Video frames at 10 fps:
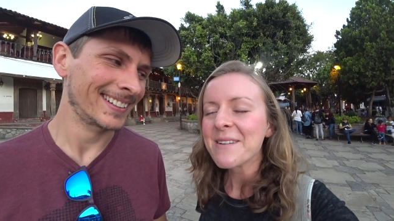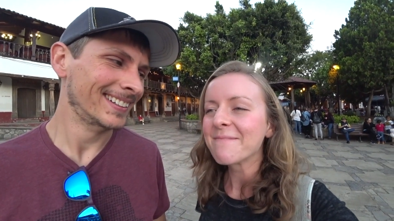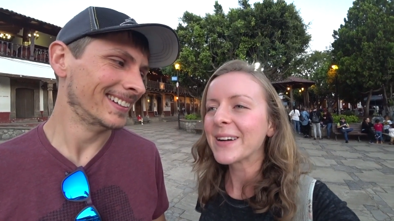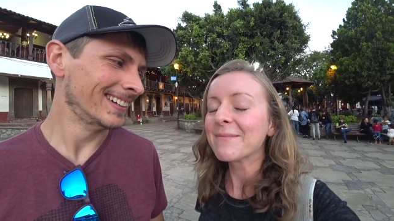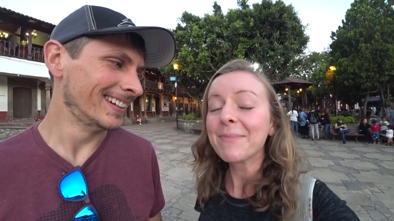
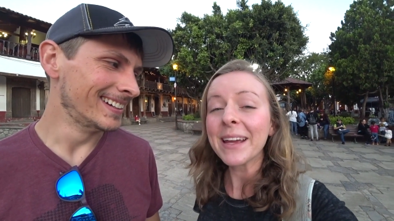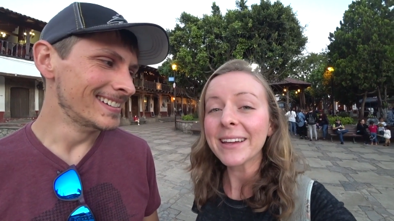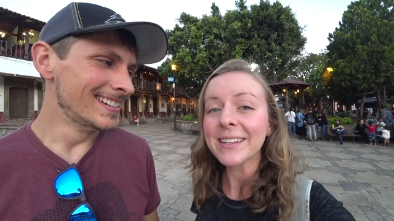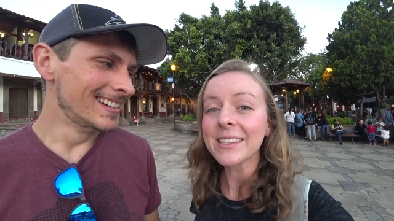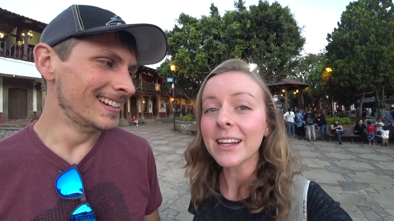Speaker 1: but
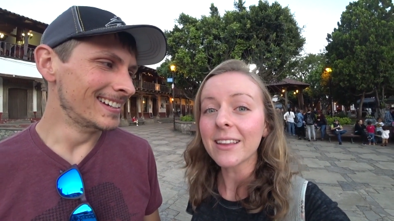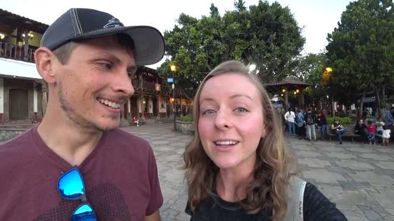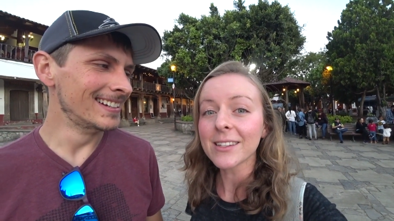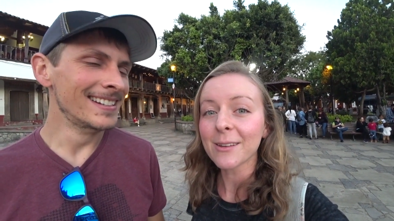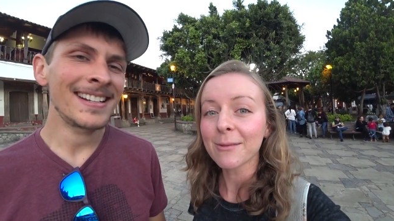being in a city
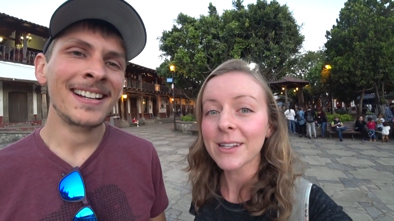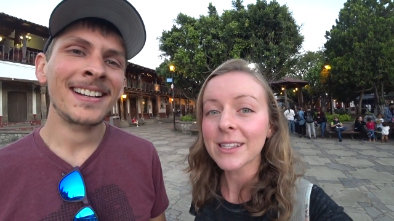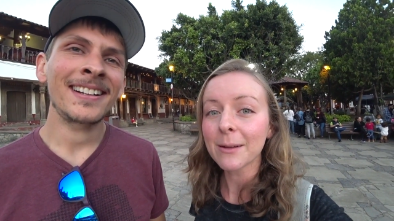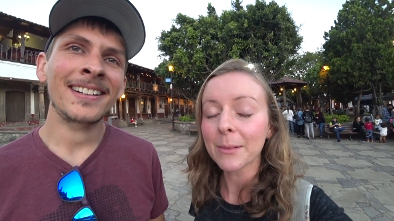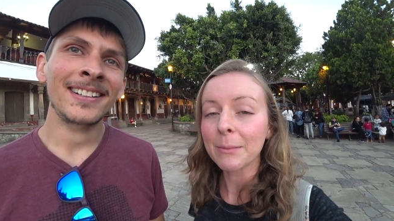that is so
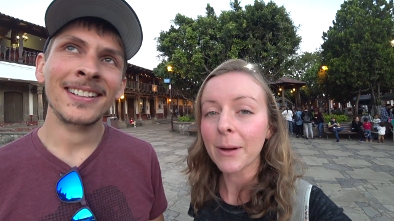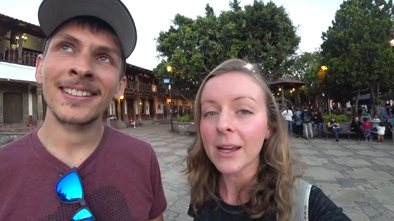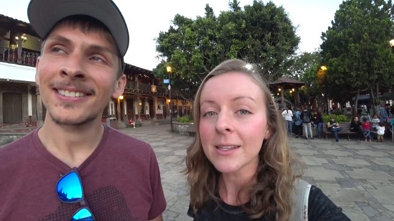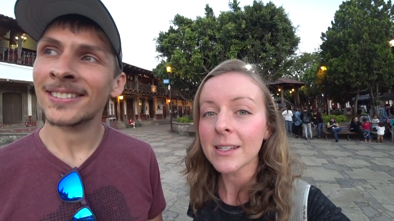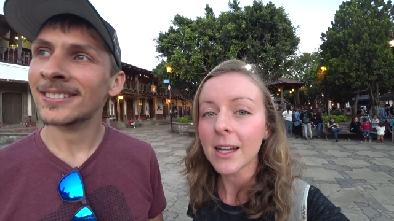reasonably
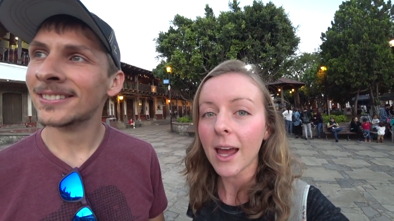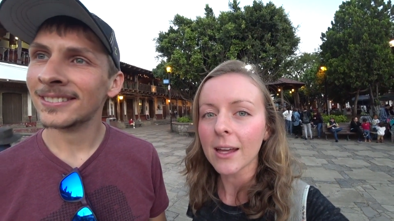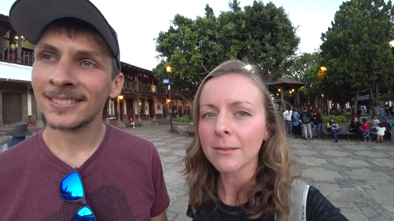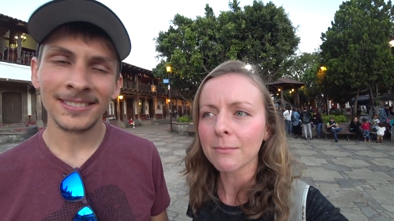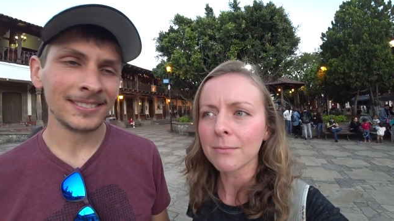priced
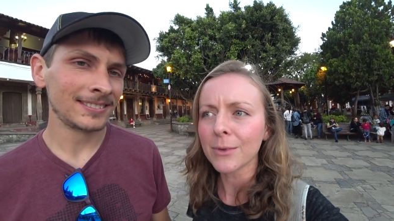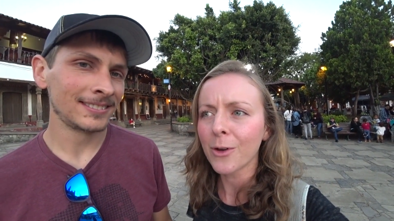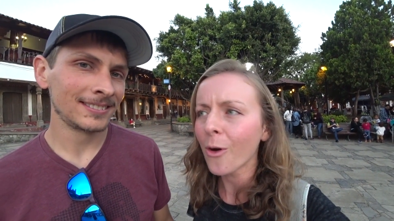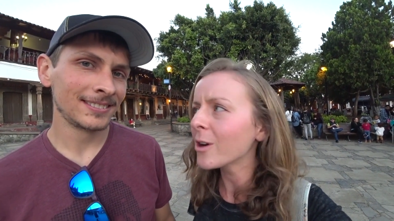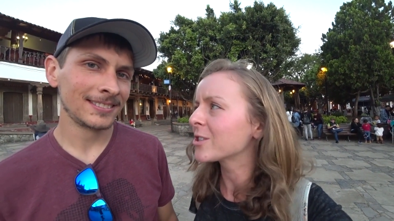and
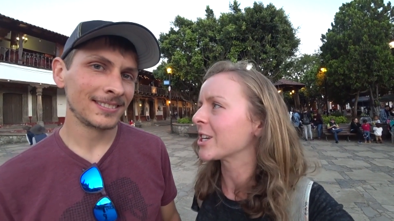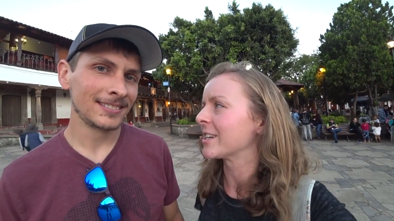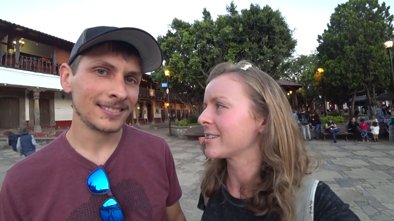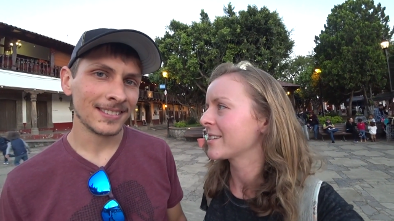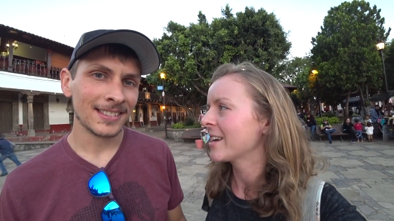
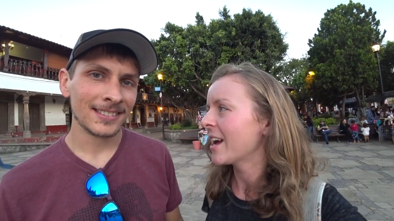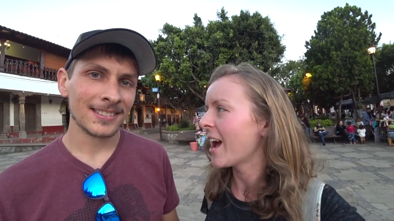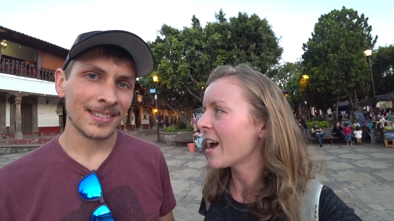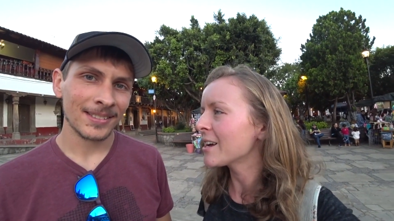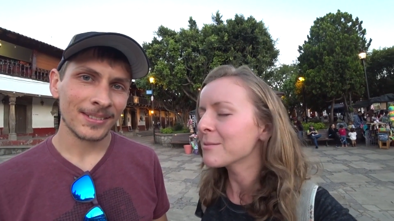gorgeous,
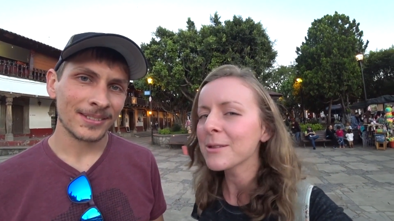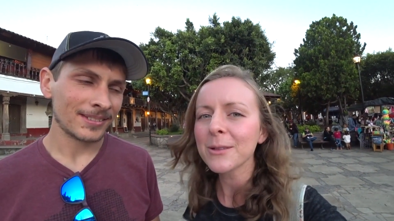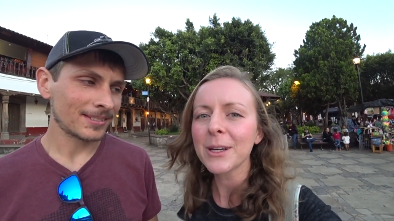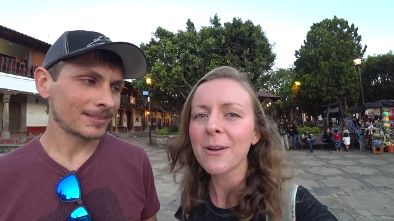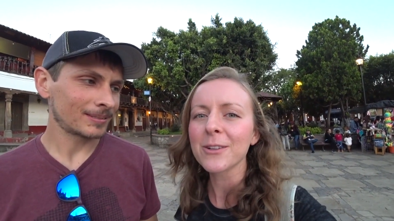
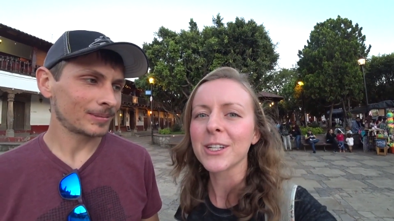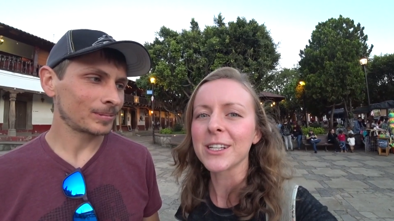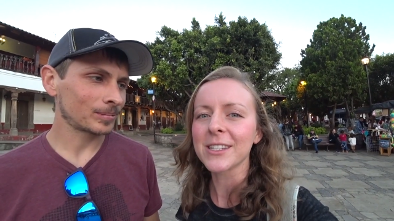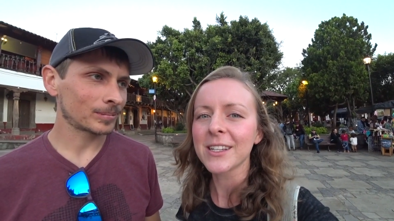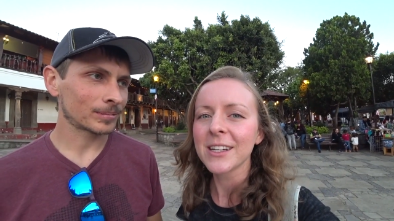absolutely
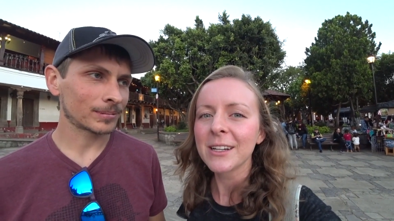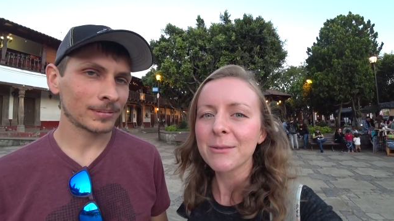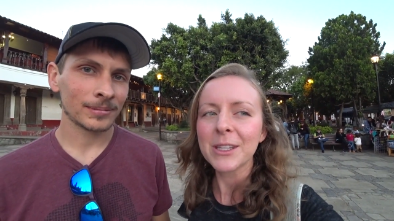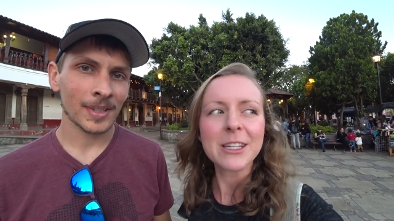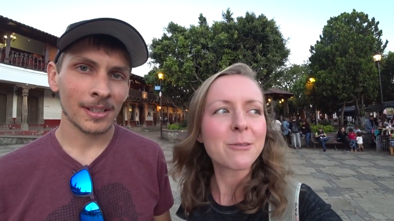gorgeous.
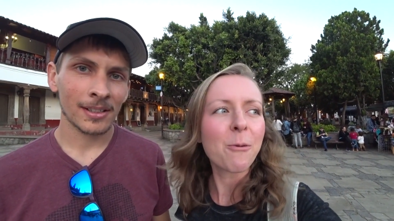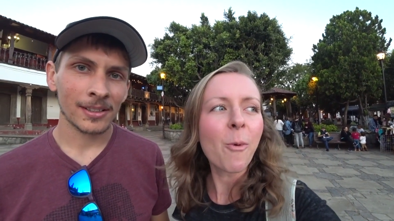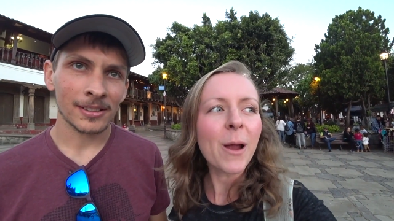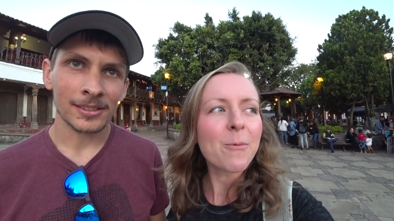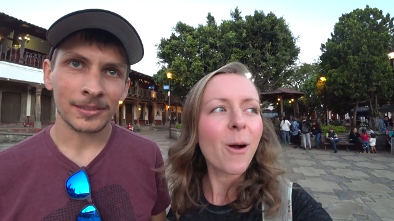These
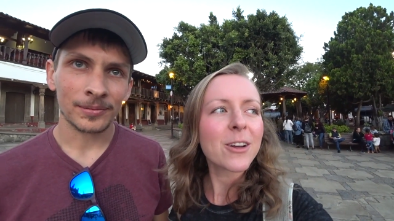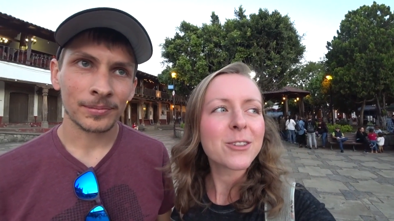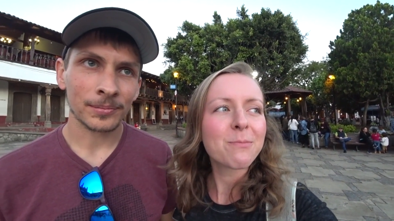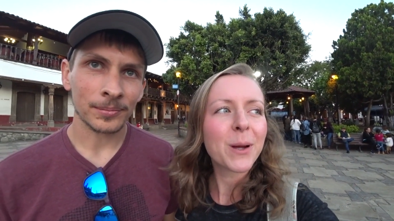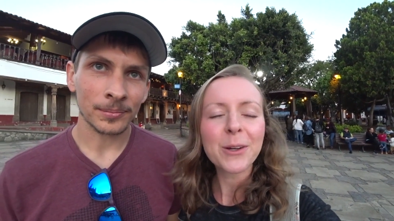
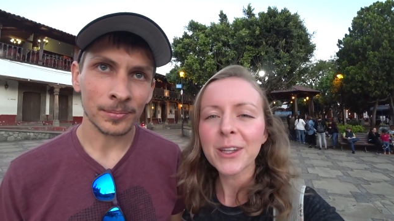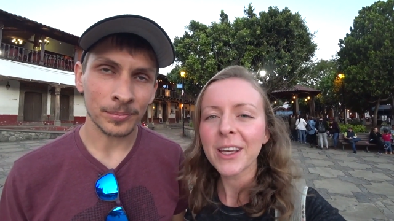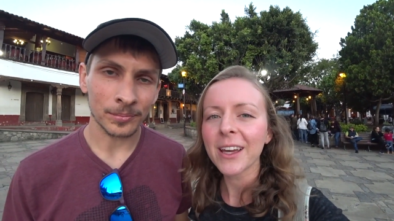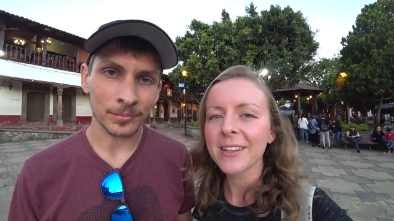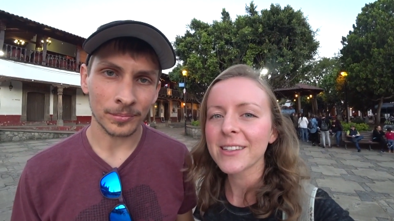whitewashed
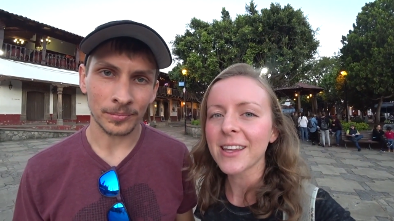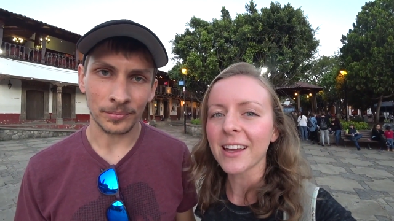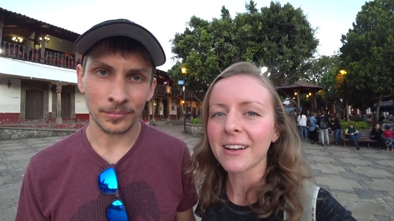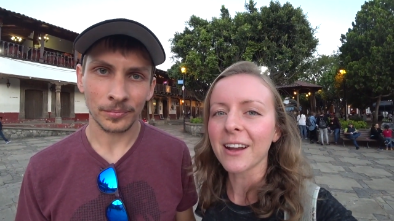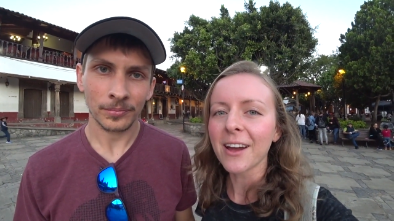buildings
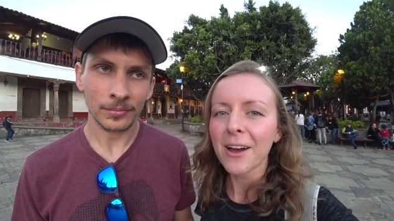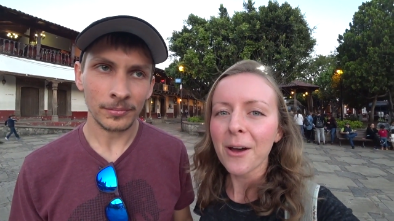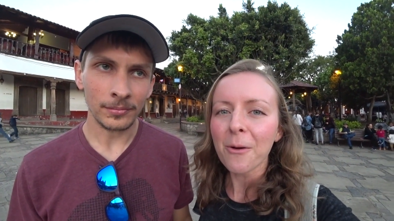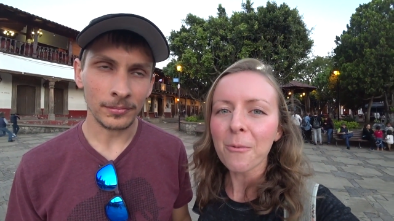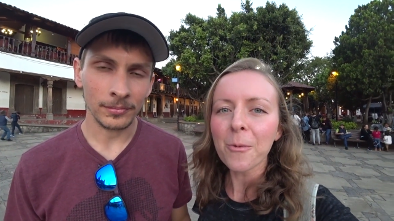and
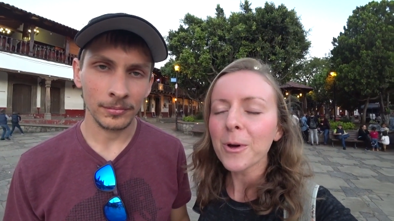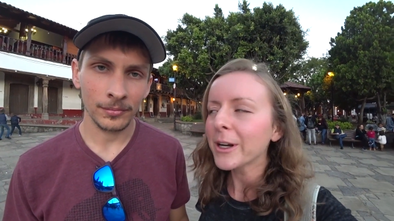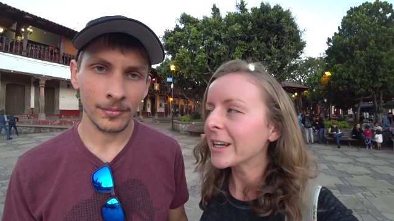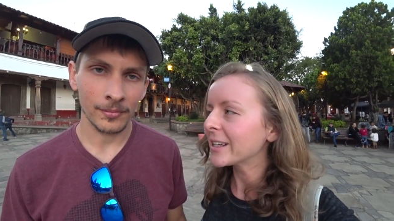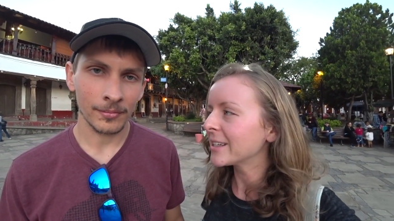
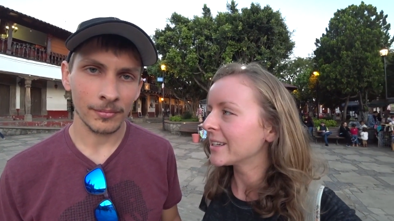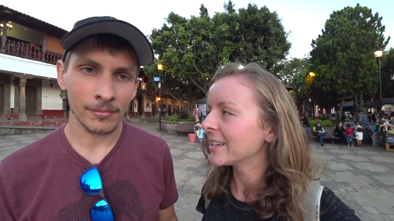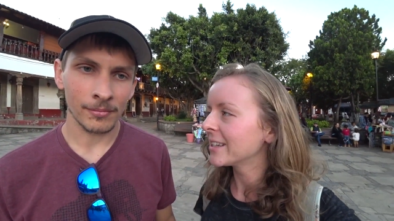wooden